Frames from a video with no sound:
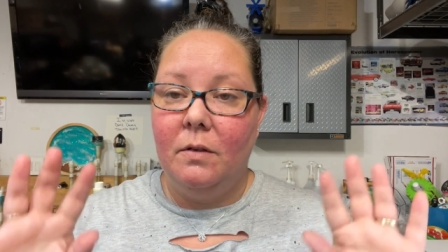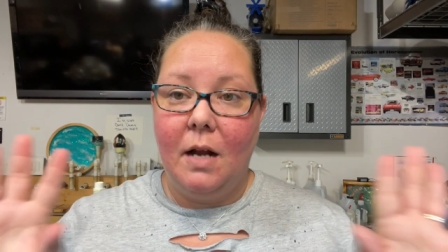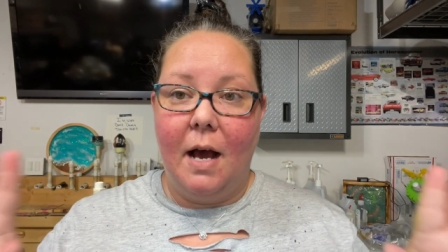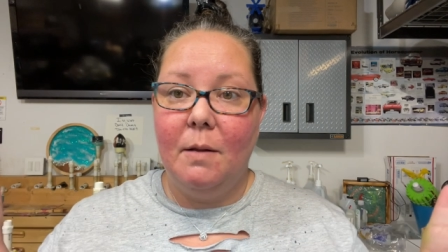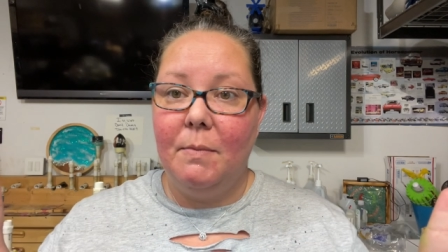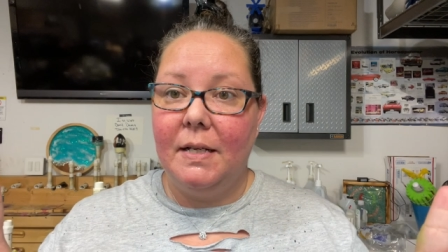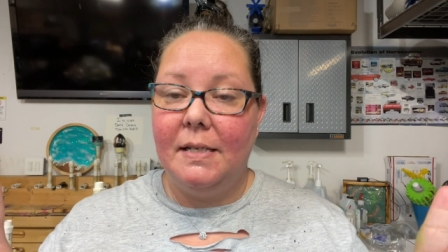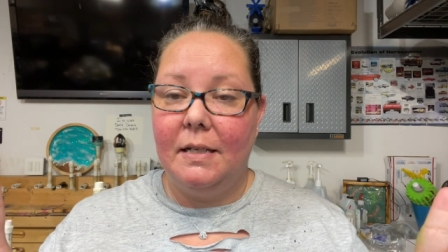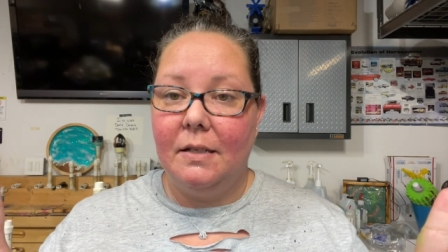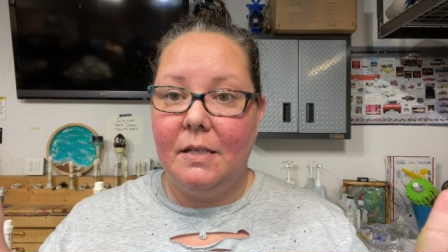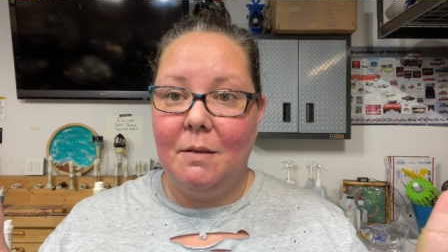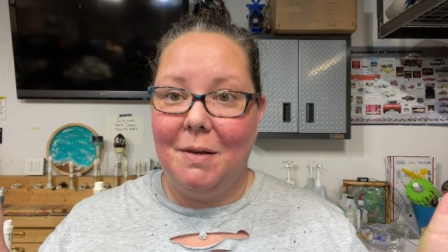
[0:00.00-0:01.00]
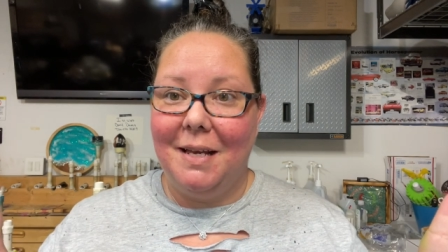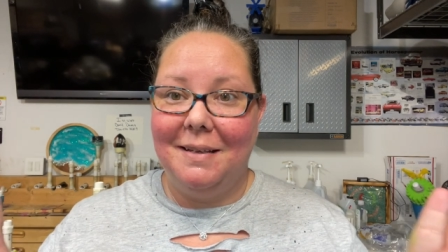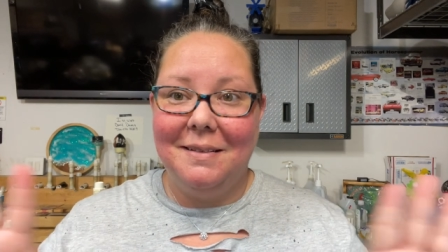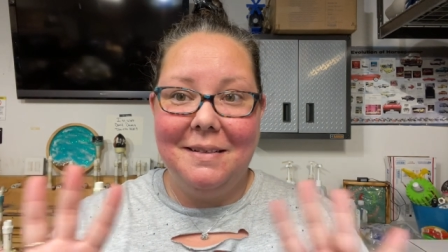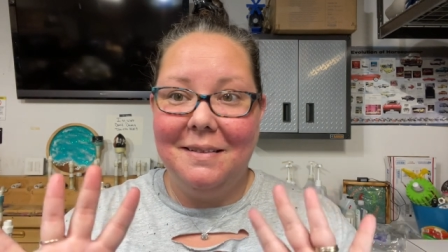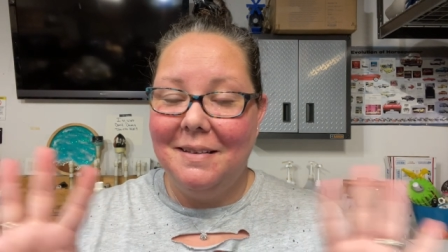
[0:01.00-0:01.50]
Not a big deal to
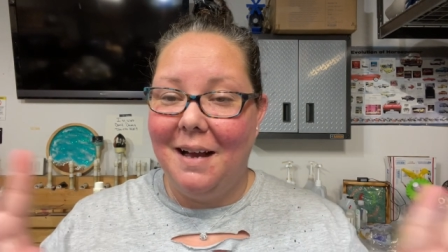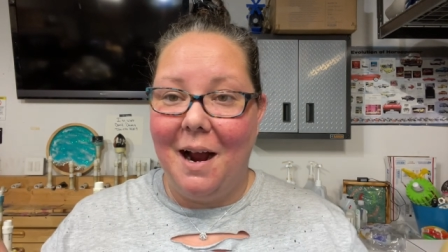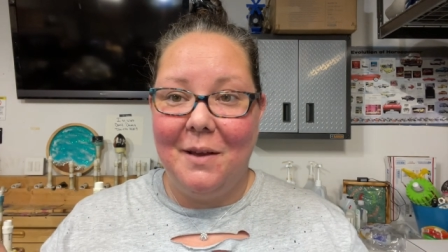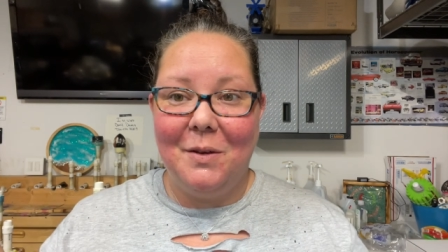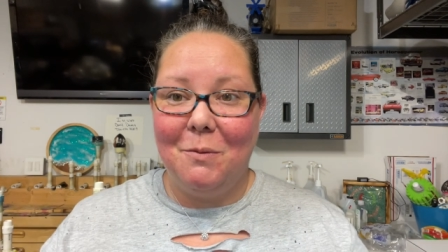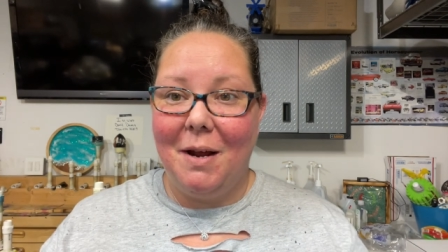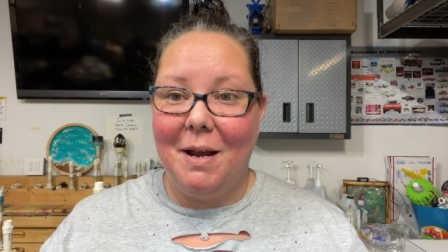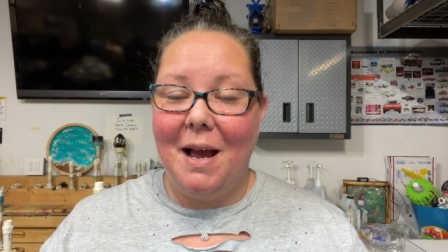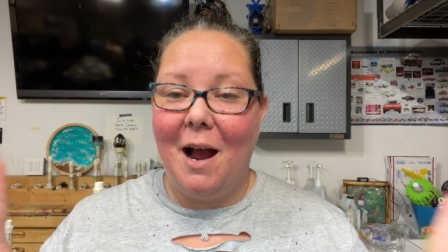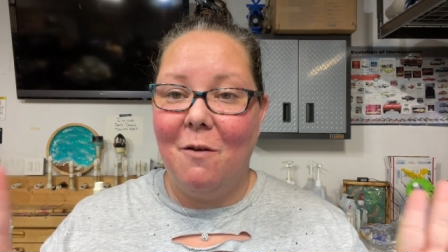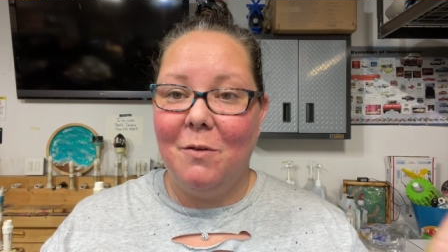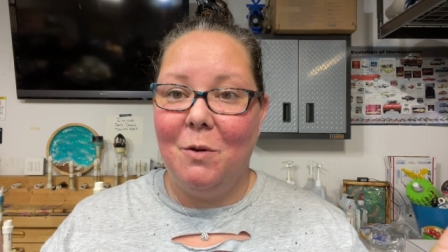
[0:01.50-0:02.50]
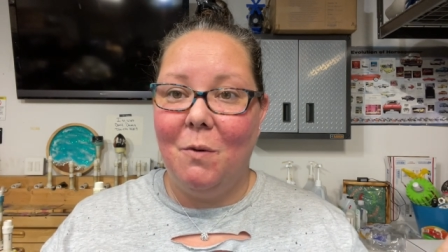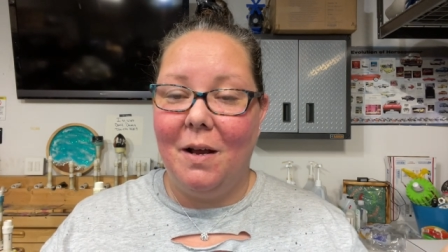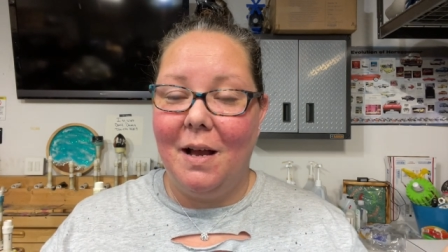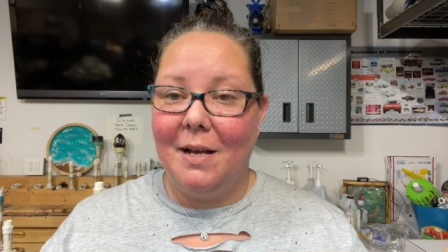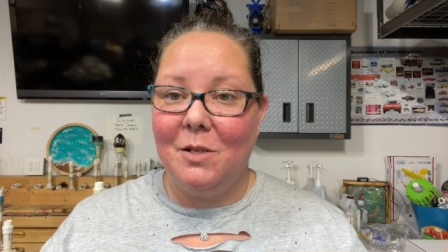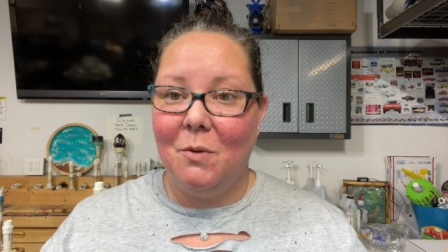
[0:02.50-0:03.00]
me either way, however you want
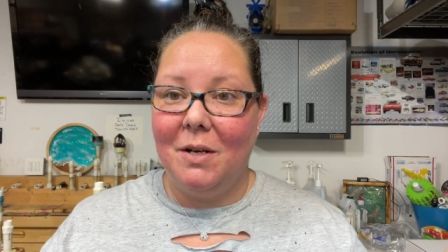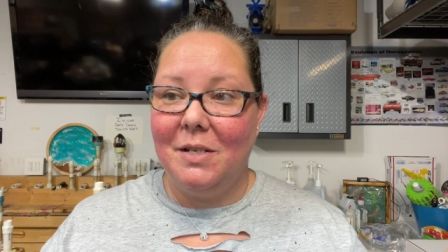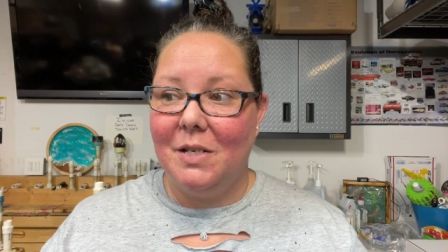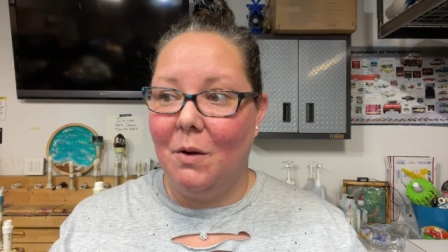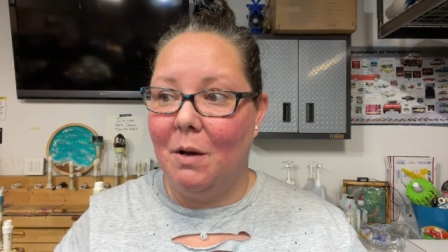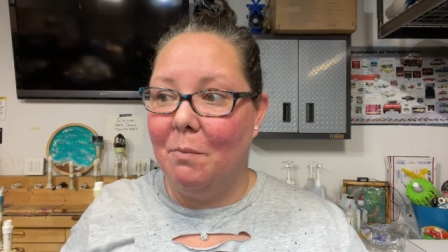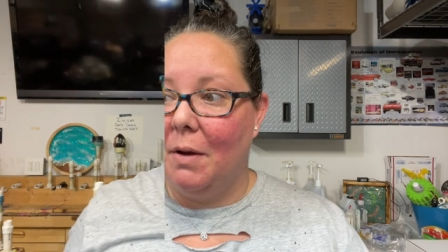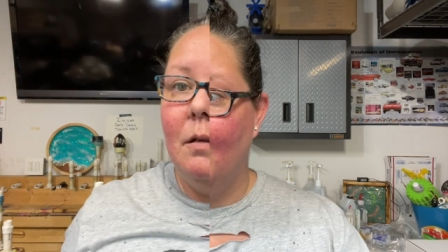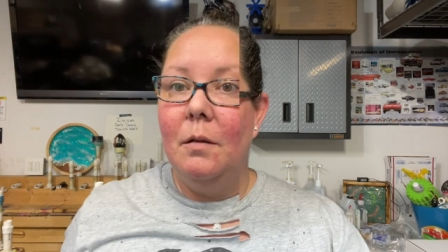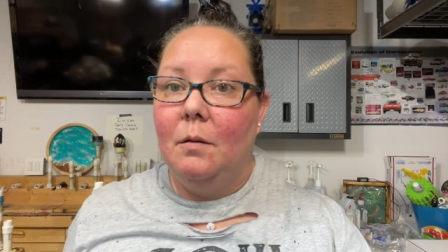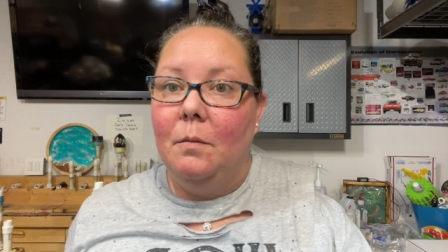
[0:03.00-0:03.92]
guys want to do it. But